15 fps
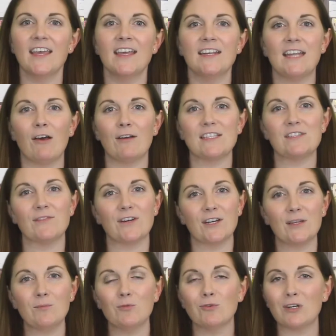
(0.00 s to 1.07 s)
Now, it's
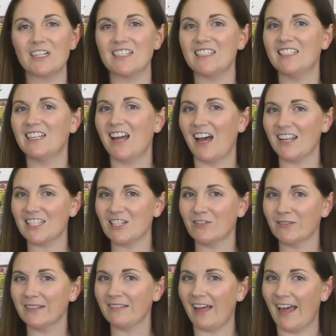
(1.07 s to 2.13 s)
very important not
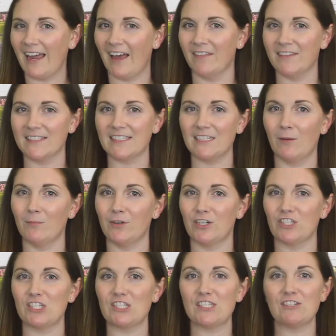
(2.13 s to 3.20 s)
to rely on this number
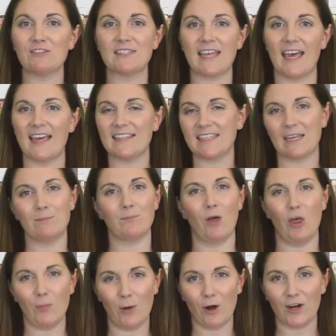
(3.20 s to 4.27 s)
and just use it as a
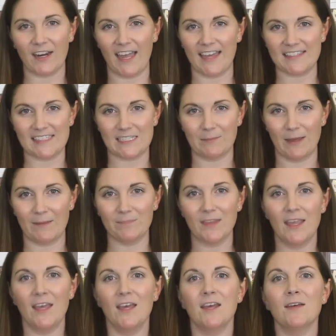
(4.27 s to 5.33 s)
ballpark estimate,
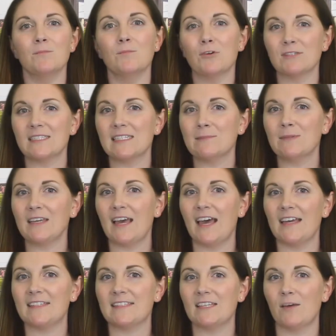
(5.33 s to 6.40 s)
mostly
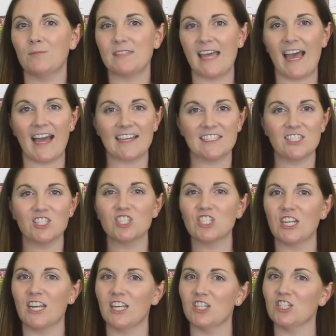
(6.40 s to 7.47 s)
because taxes
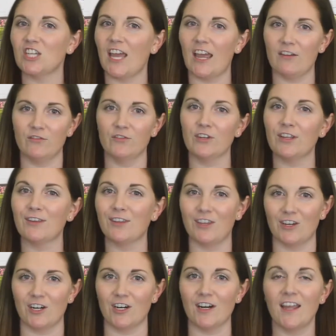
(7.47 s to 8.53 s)
change every
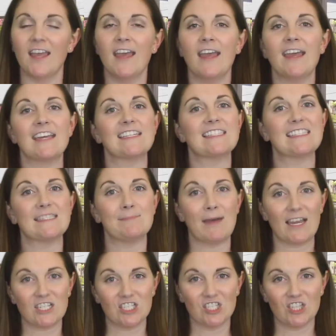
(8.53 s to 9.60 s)
year,
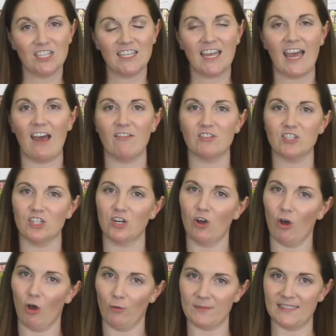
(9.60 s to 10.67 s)
especially after a
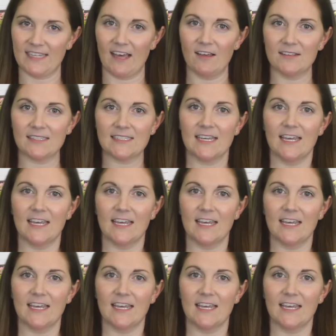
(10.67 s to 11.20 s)
home sells.